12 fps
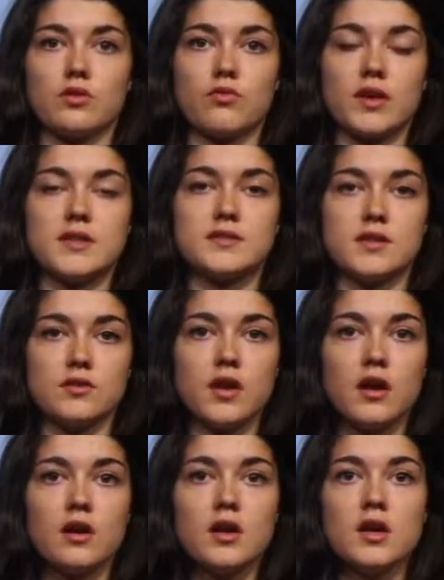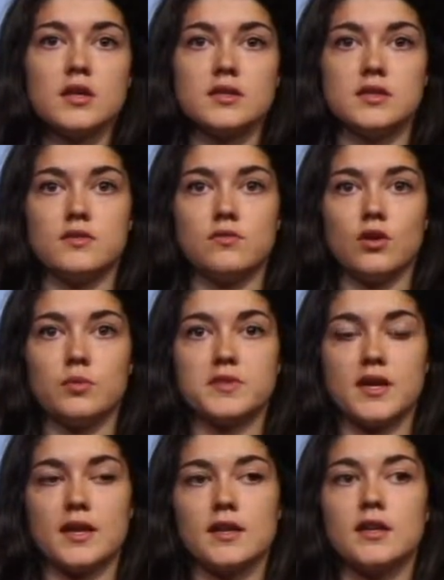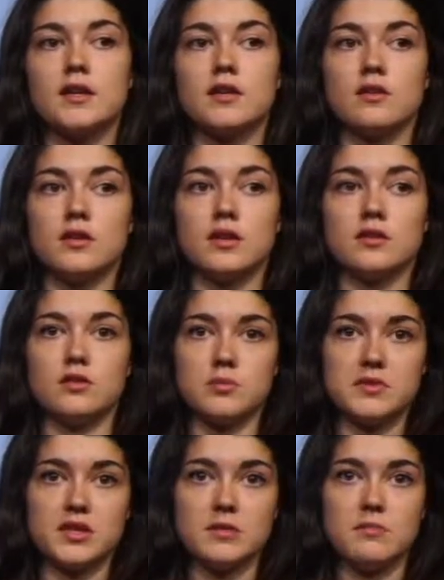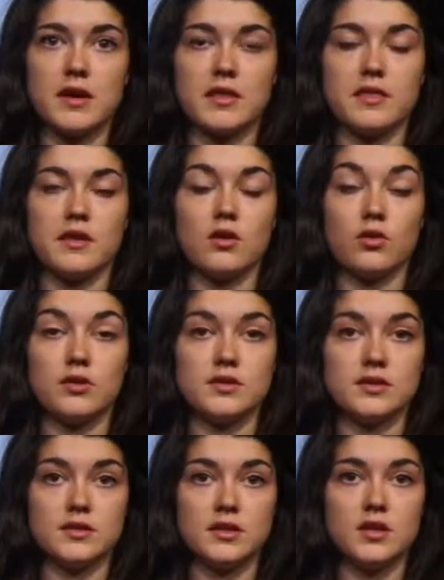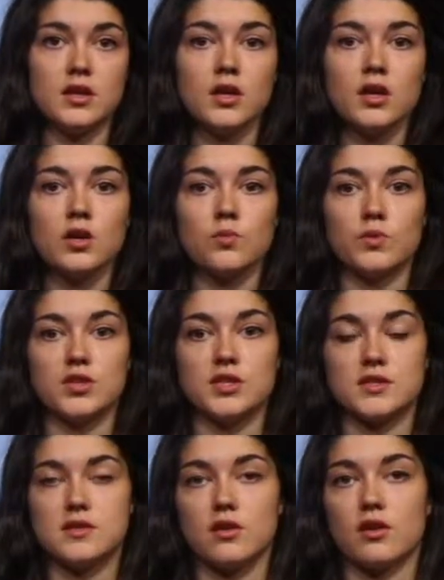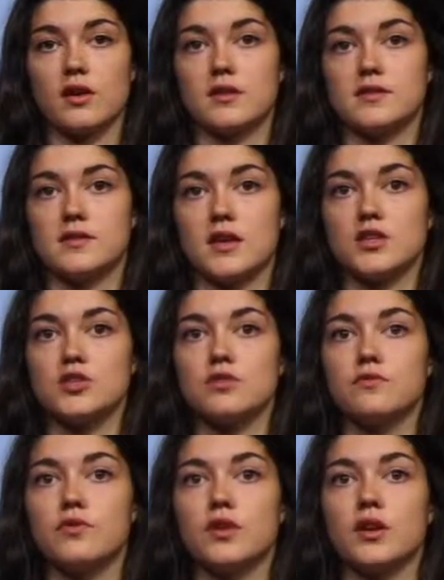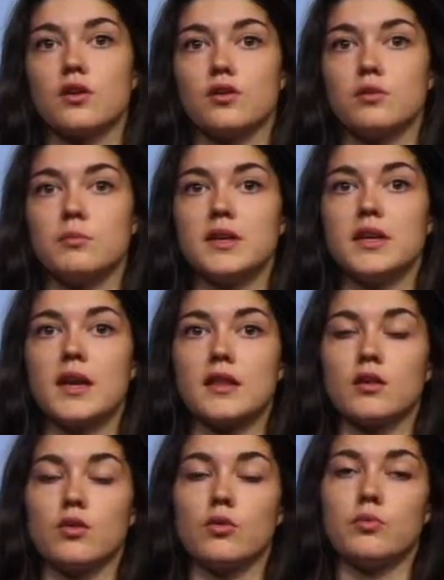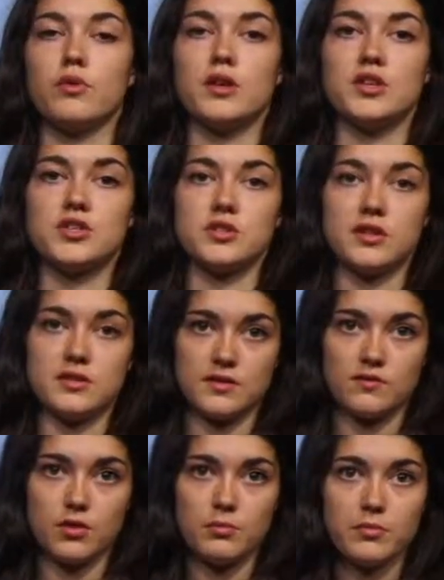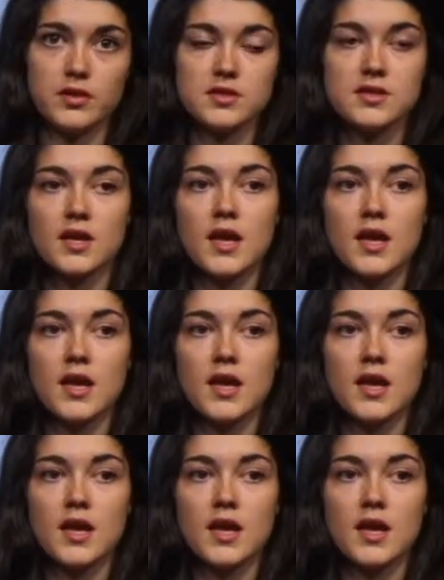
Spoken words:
criteria developed and legally adopted by the OECD, which is the Organization for Economic and Cooperation and Development.